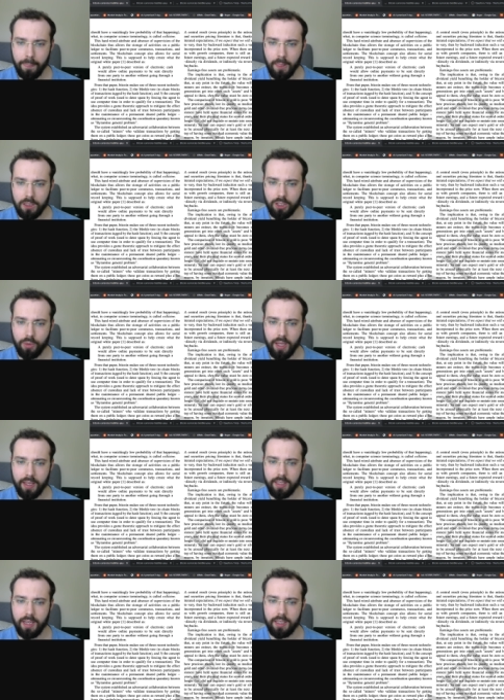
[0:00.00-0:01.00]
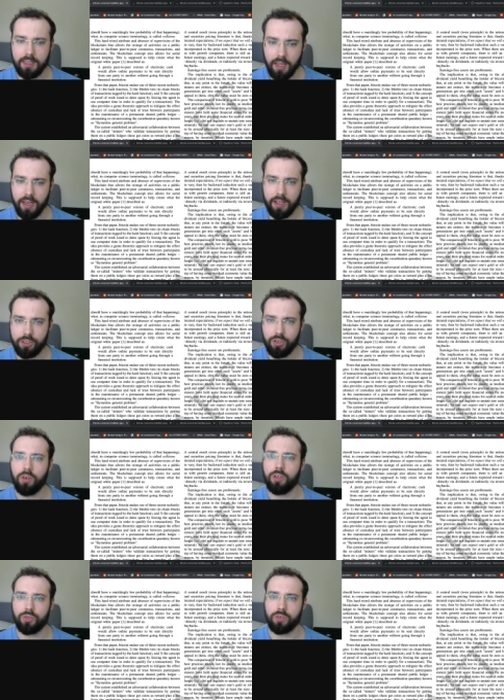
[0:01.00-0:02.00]
so yeah, it, it, it is
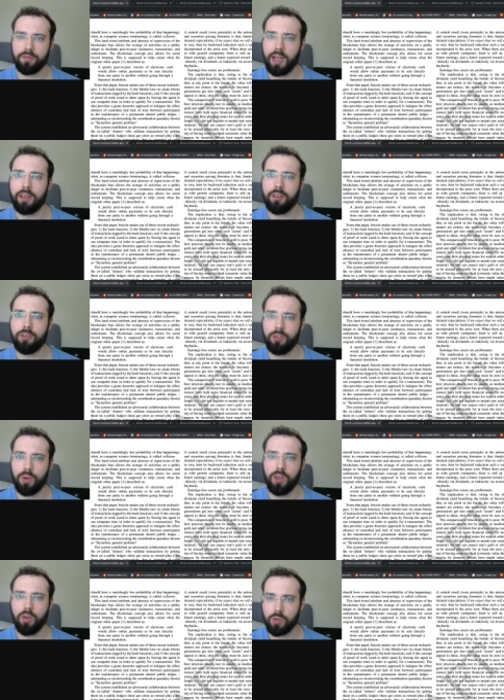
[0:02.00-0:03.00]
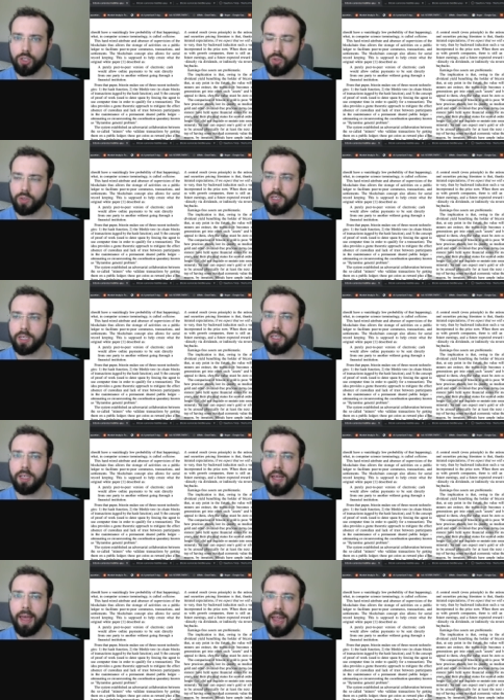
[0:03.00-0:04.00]
not store of value. You're not storing
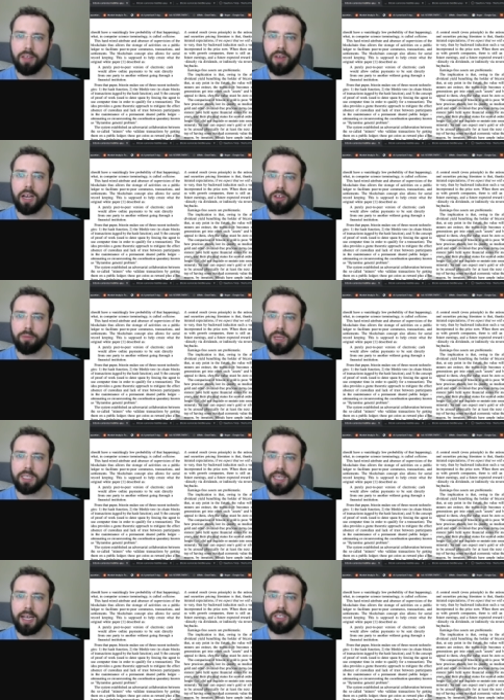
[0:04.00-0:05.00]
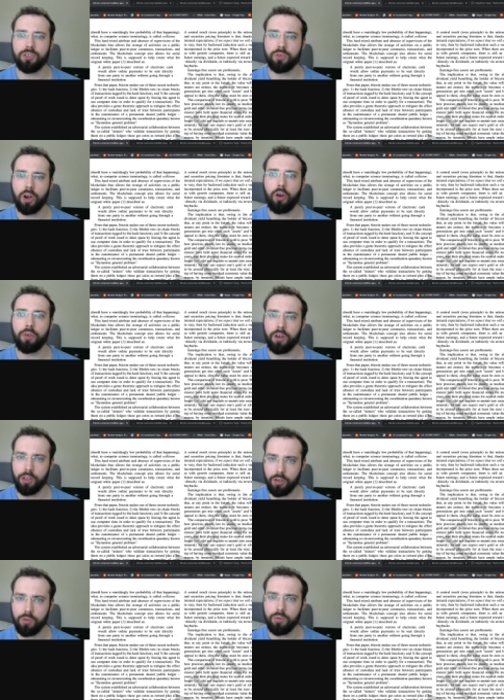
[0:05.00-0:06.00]
any value because it has no current
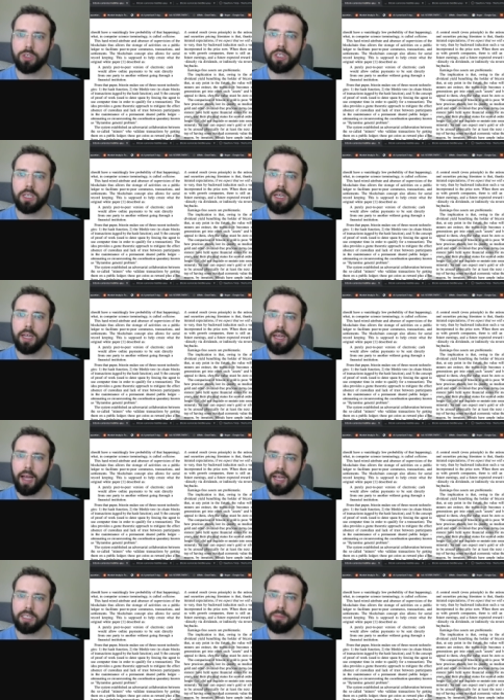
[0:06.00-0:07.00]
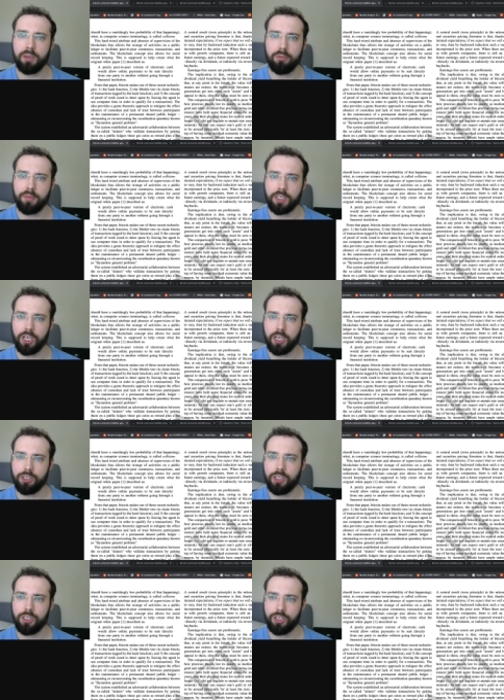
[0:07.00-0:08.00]
use as a medium of exchange
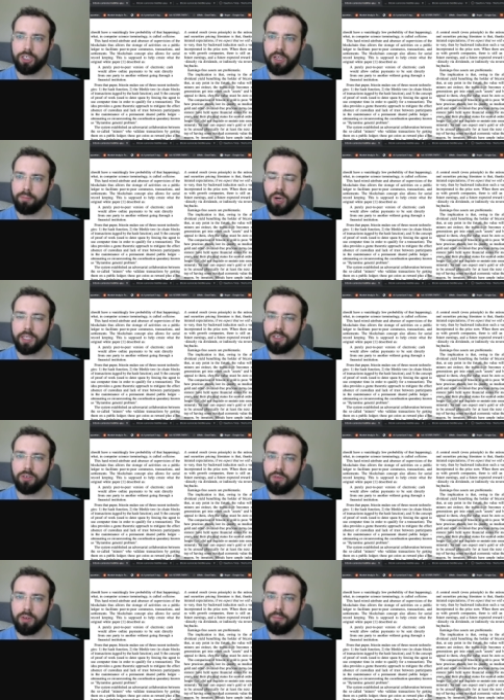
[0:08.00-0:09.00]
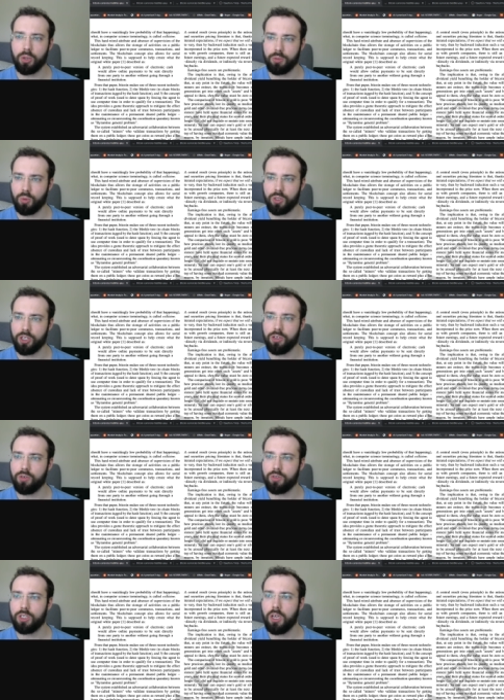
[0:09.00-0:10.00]
just impractical, impossible to
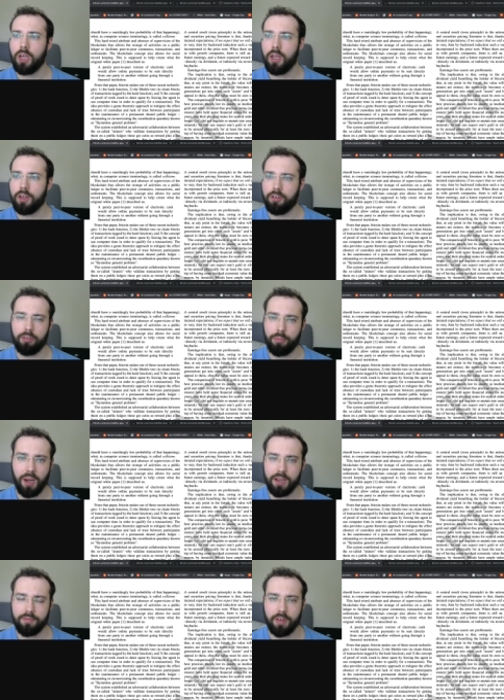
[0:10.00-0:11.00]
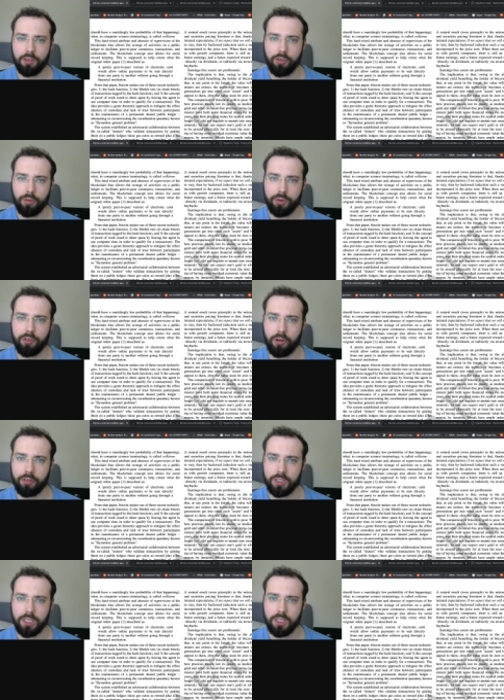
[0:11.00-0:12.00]
use. You know, there are plenty of other
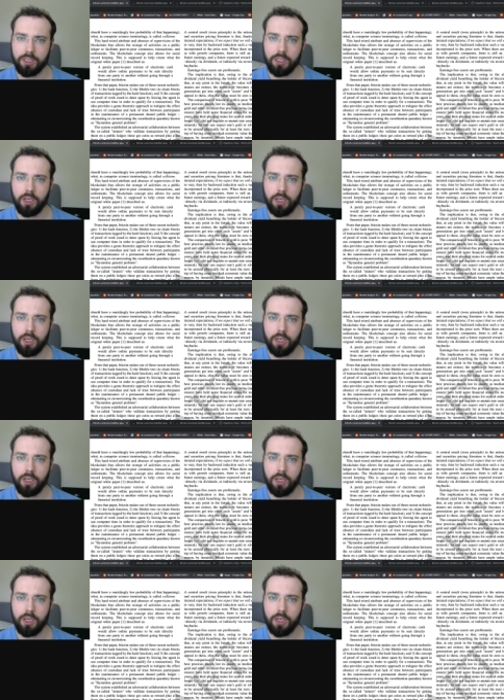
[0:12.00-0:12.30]
cryptocurrencies,